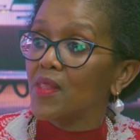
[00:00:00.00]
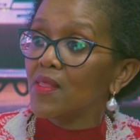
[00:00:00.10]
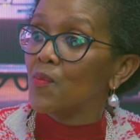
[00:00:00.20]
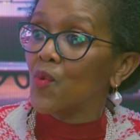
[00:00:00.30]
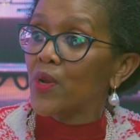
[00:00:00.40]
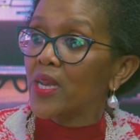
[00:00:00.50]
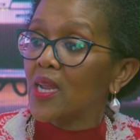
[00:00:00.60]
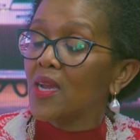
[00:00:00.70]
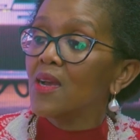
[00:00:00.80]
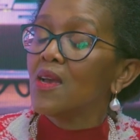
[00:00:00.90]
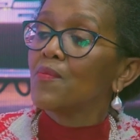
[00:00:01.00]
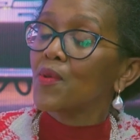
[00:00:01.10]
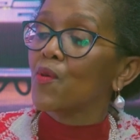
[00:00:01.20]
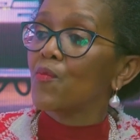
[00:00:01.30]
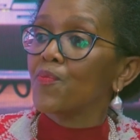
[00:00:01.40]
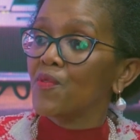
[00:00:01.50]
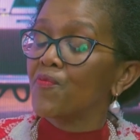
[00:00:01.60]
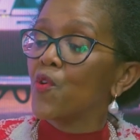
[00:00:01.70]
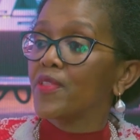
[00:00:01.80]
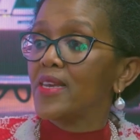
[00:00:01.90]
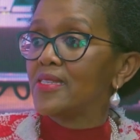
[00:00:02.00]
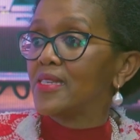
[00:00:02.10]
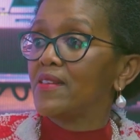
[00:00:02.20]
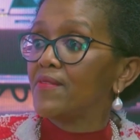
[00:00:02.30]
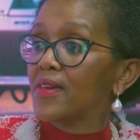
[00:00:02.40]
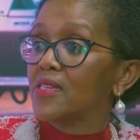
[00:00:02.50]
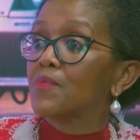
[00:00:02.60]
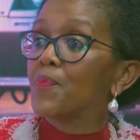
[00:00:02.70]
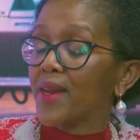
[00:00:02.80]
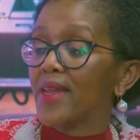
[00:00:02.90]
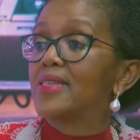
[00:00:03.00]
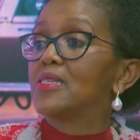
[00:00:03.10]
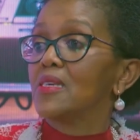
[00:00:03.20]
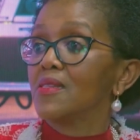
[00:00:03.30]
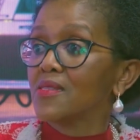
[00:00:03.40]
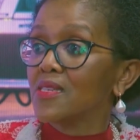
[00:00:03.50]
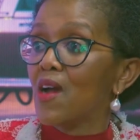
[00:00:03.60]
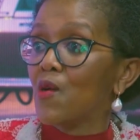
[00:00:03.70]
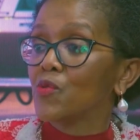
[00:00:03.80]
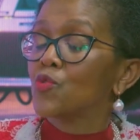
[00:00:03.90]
in the morning before they delivered bread in town.